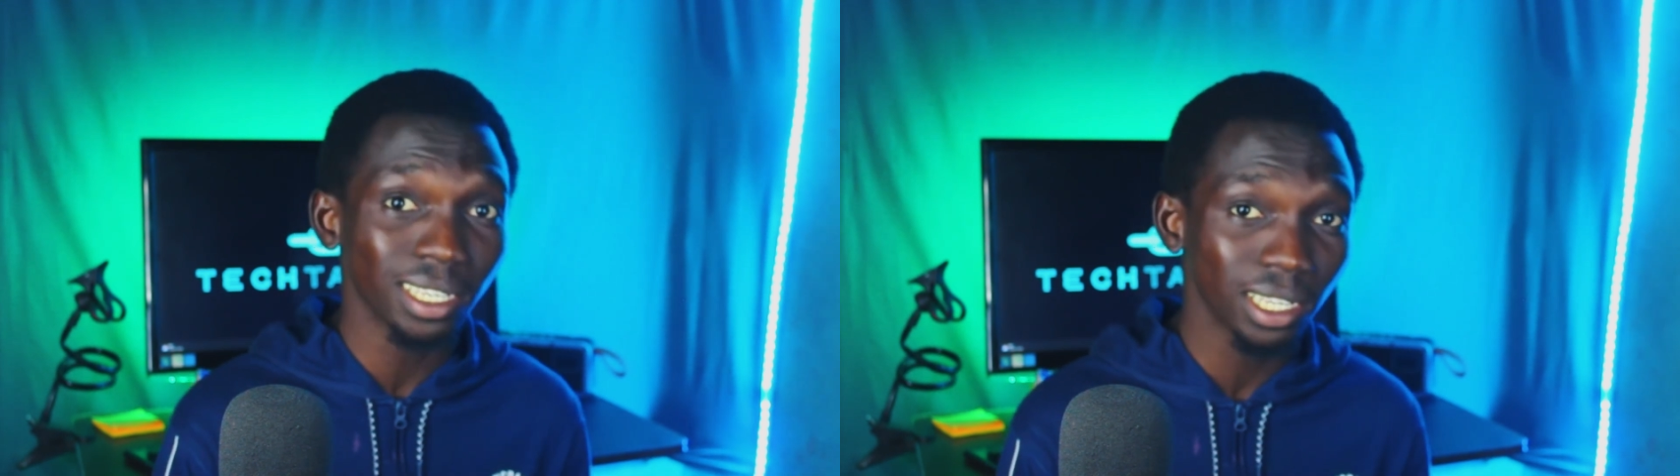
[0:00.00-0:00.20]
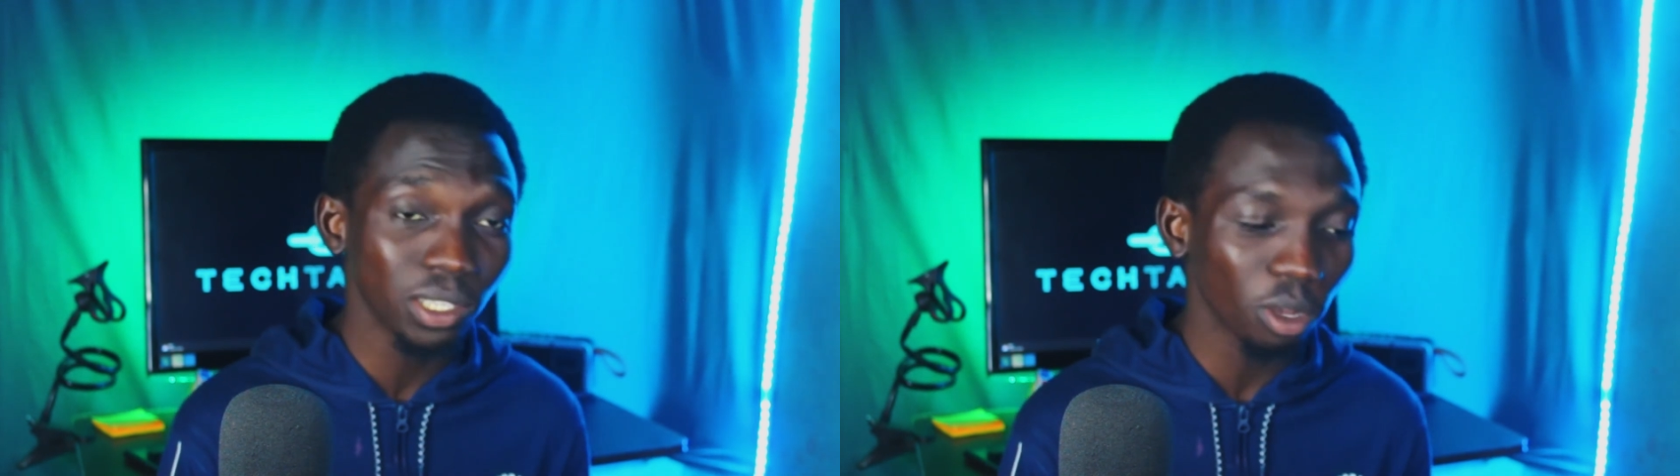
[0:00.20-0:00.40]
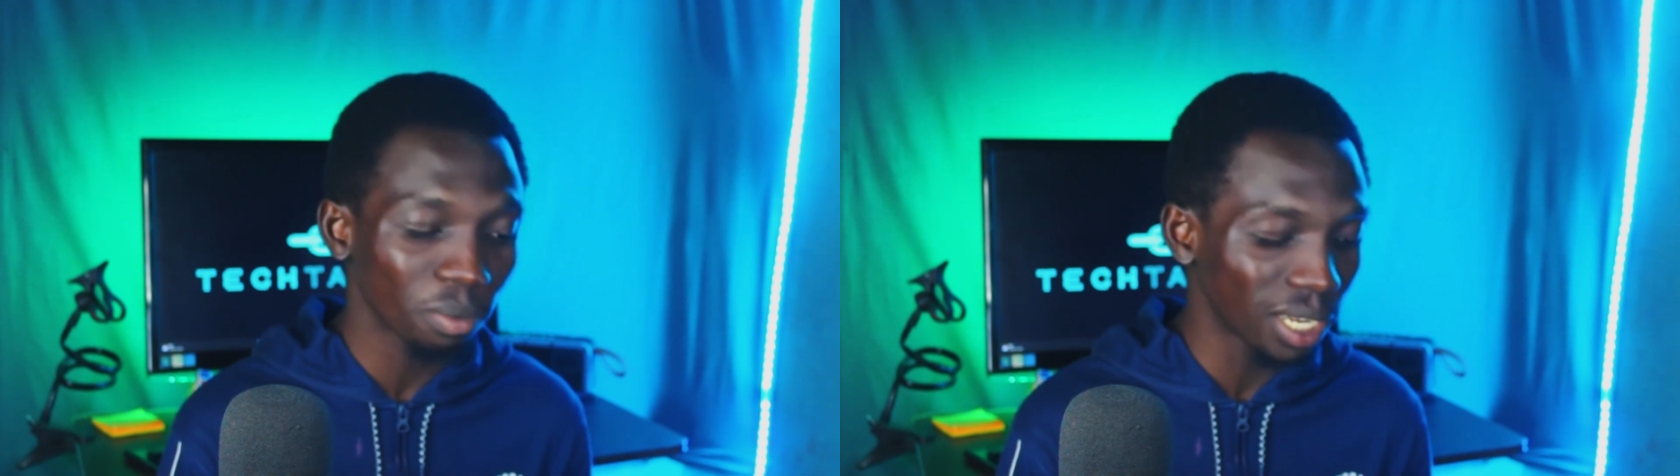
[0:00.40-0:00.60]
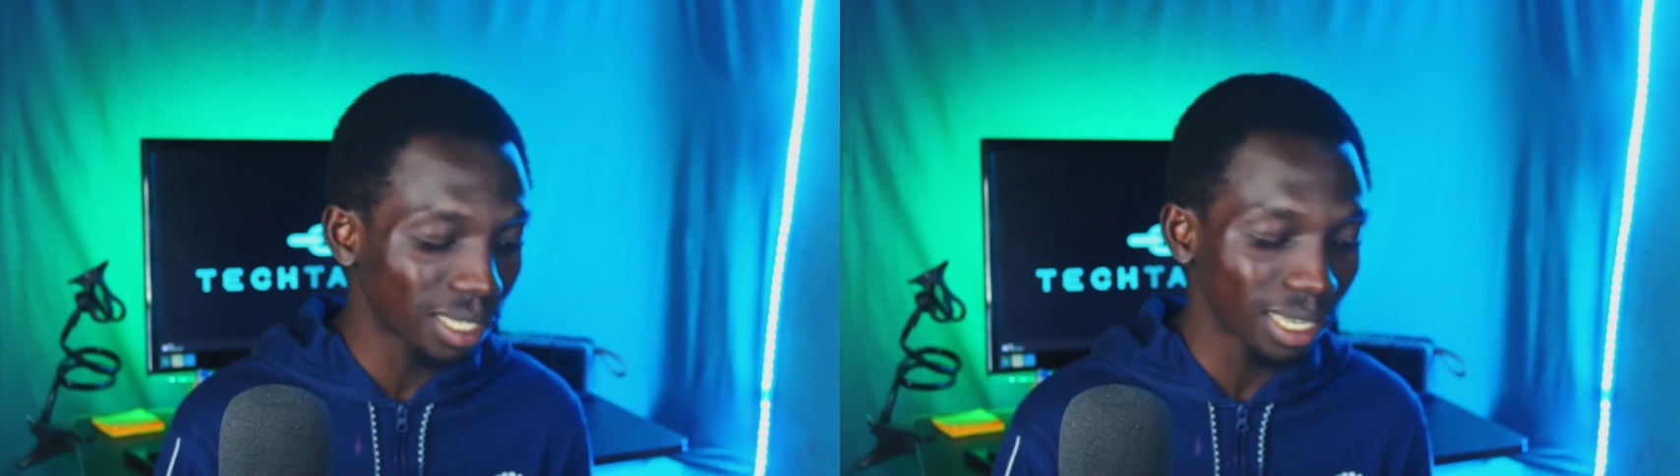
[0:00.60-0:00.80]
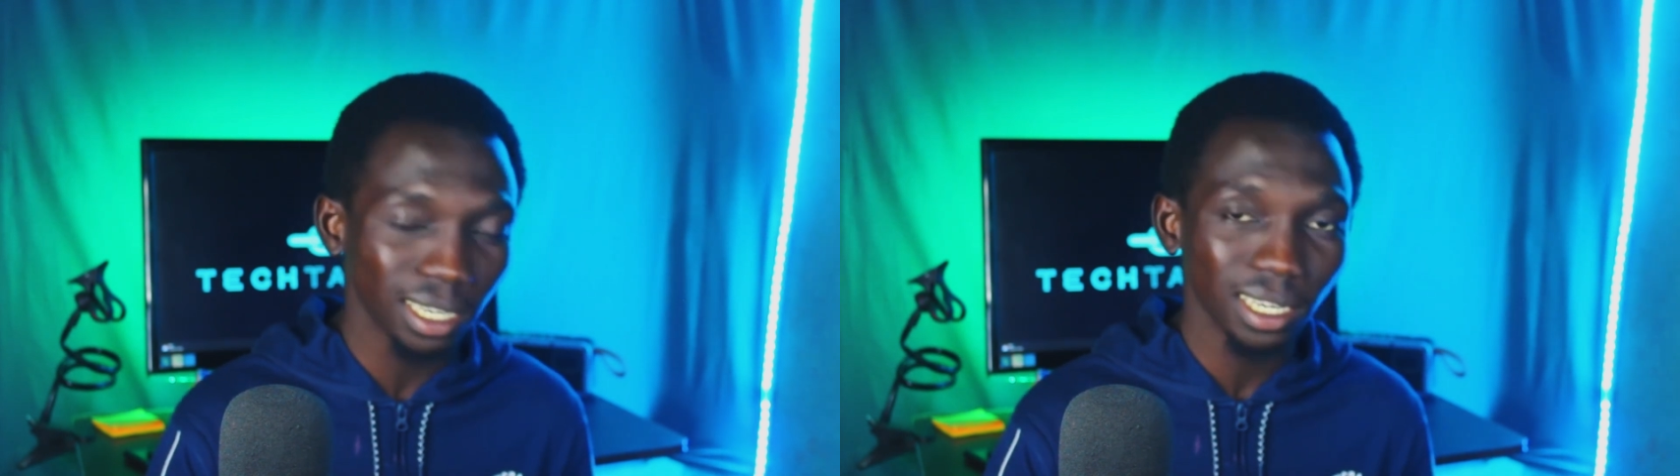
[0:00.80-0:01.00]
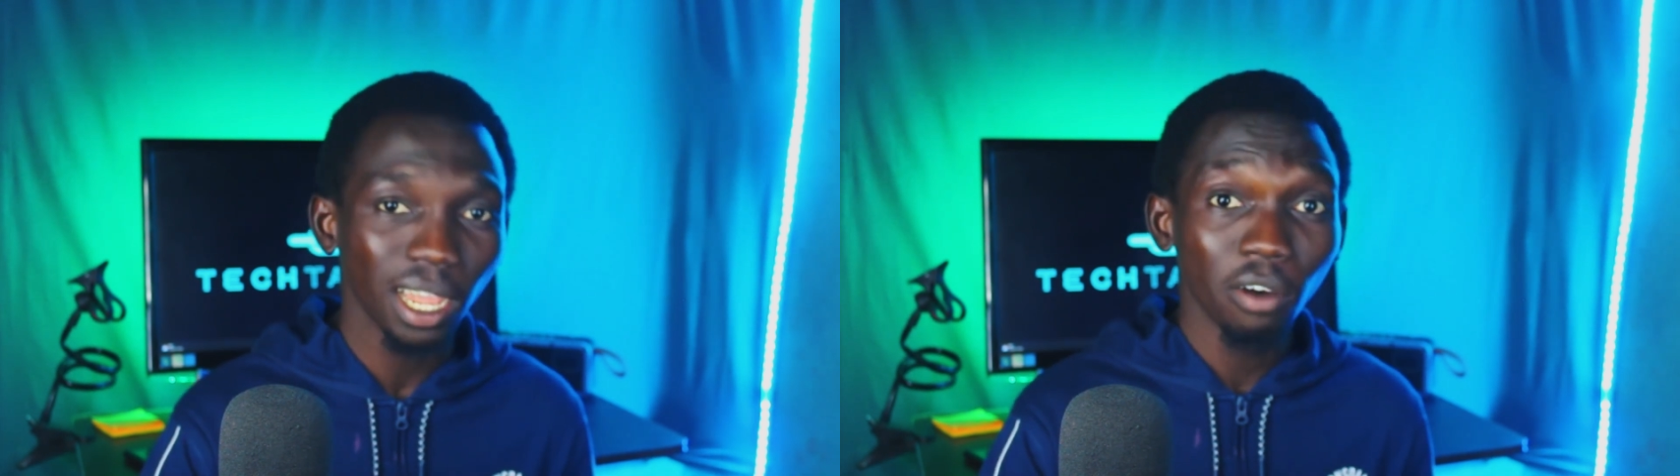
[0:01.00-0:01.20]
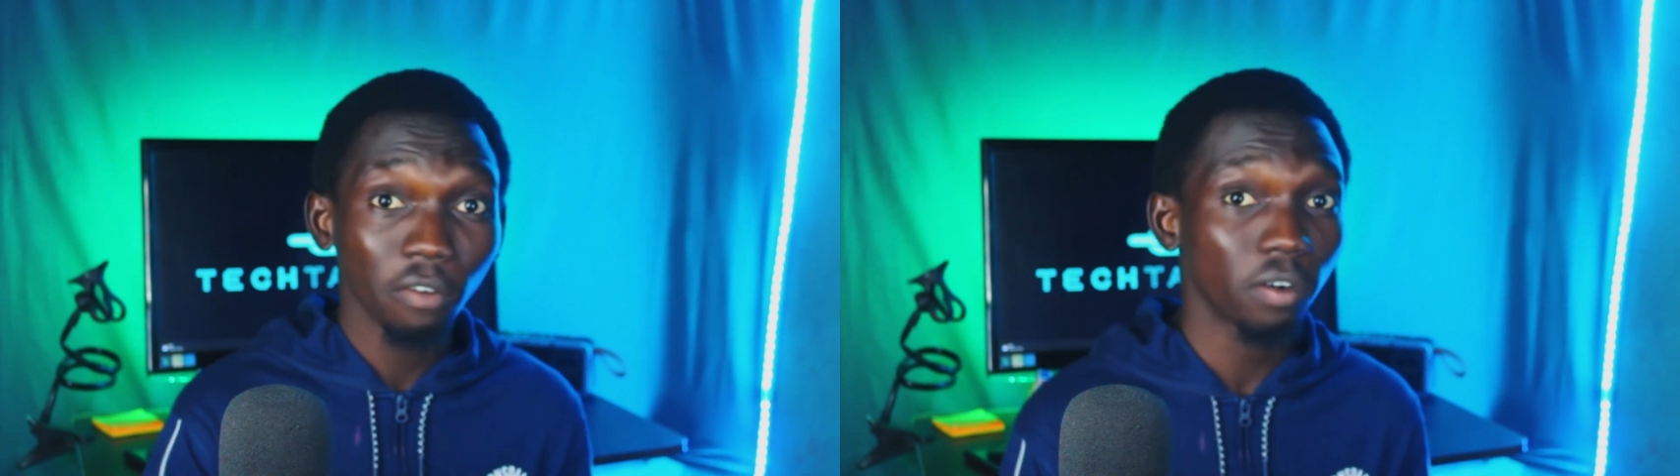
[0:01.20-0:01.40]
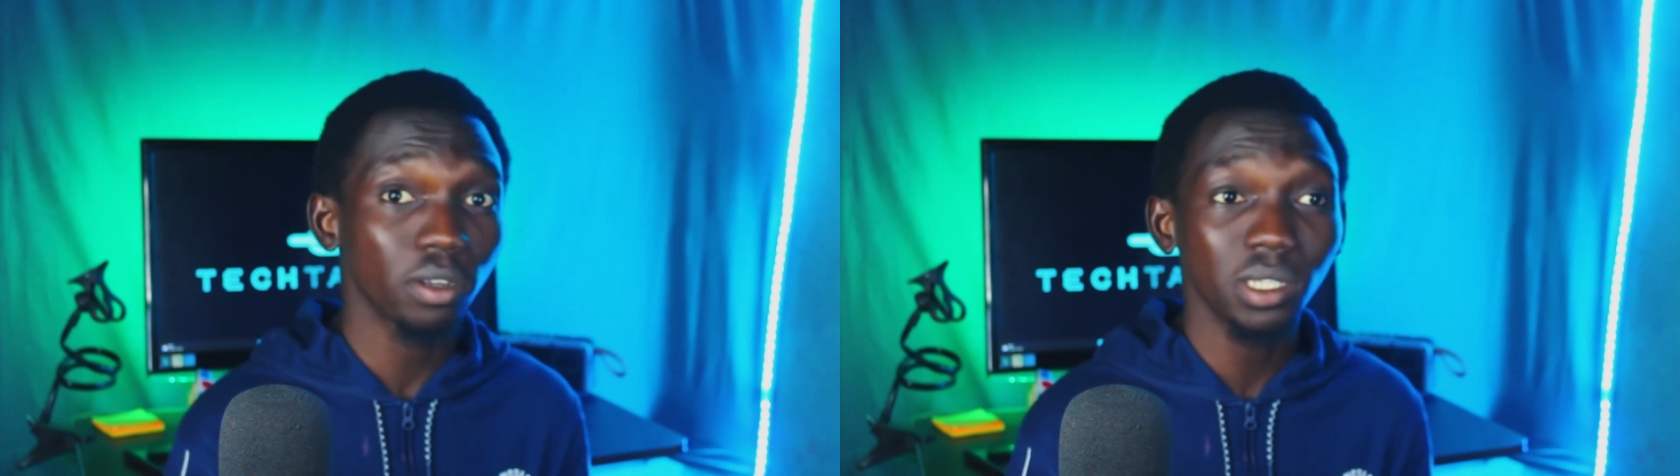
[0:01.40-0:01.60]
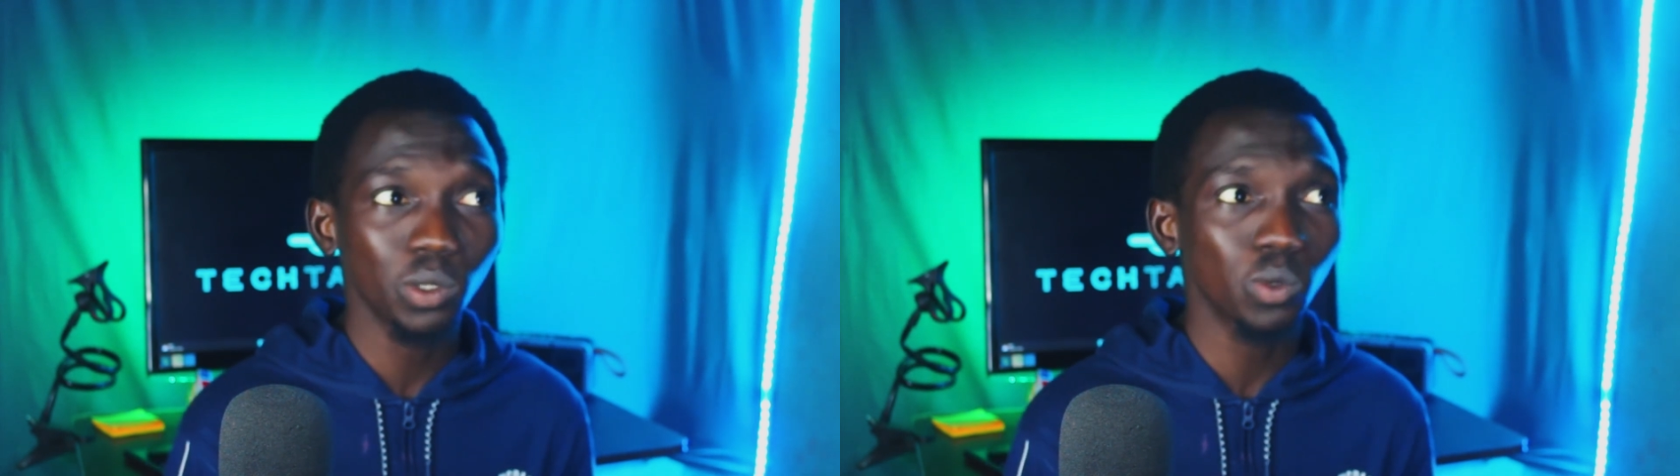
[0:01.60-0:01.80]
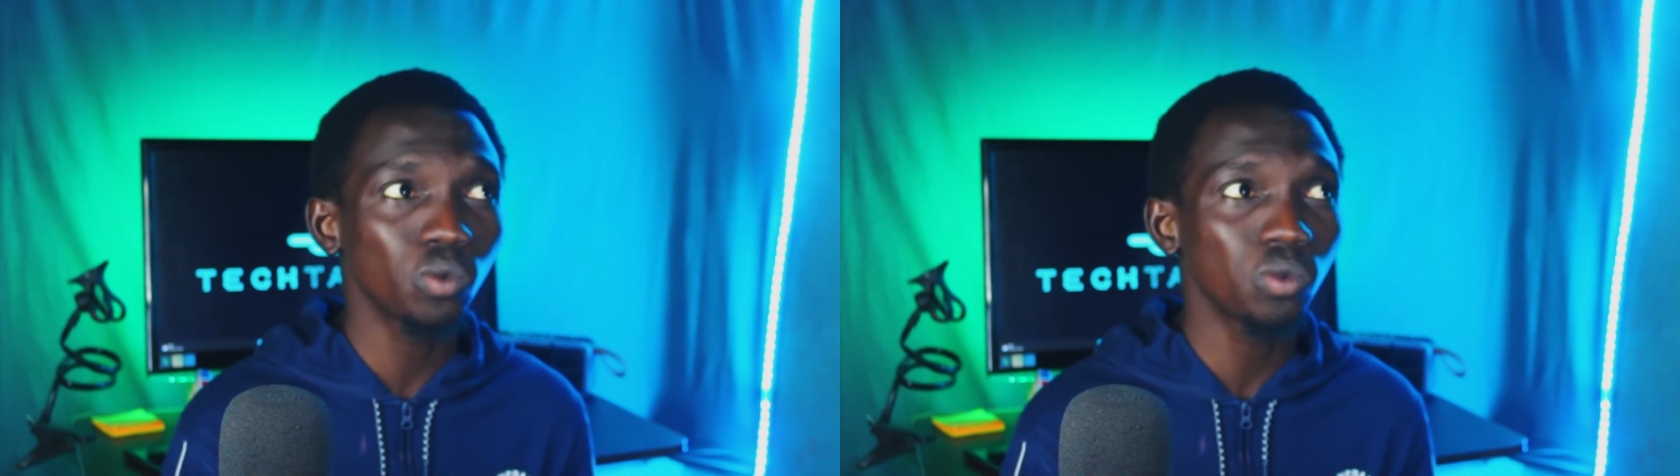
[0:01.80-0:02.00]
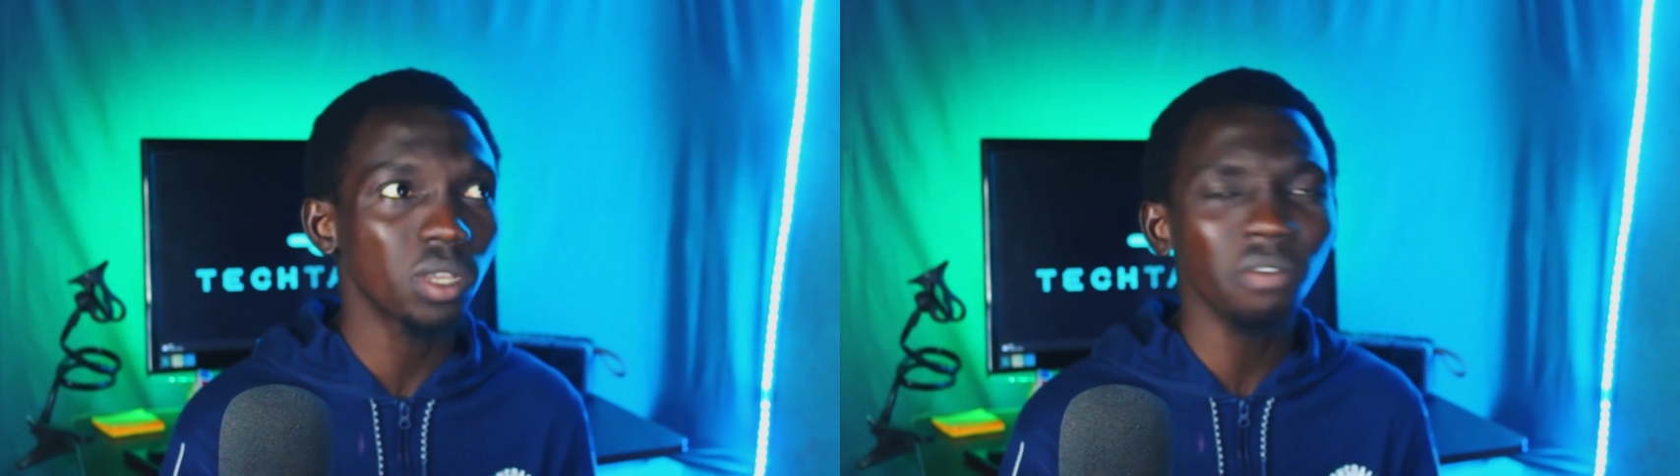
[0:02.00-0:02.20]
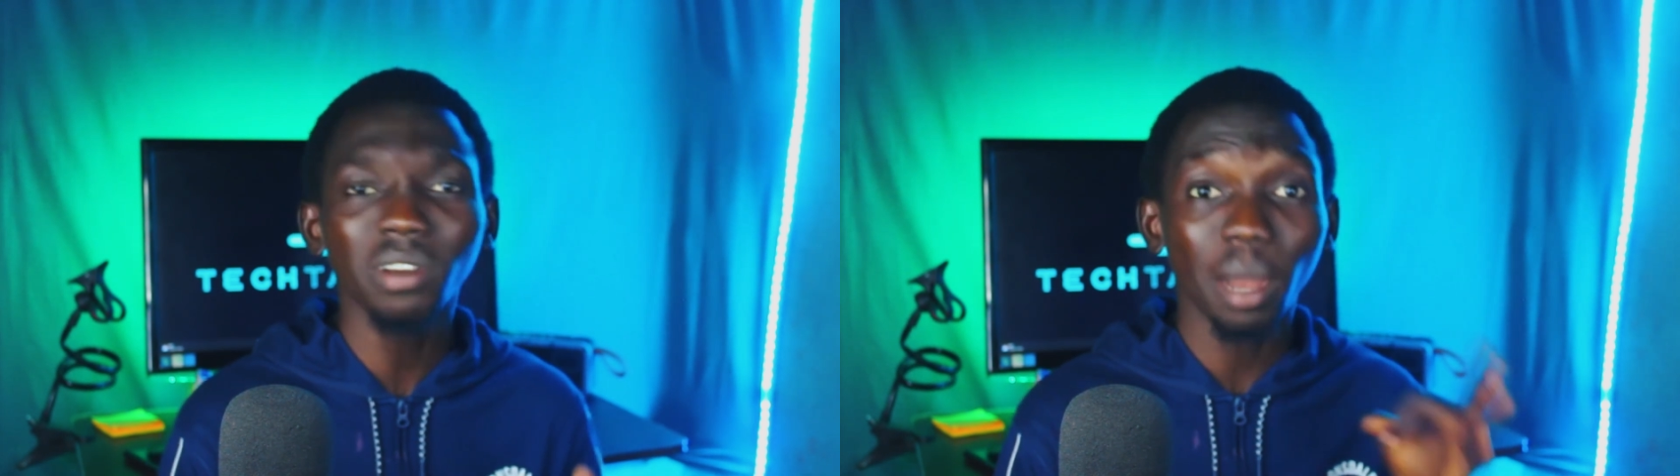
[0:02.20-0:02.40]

it didn't updated, 42, even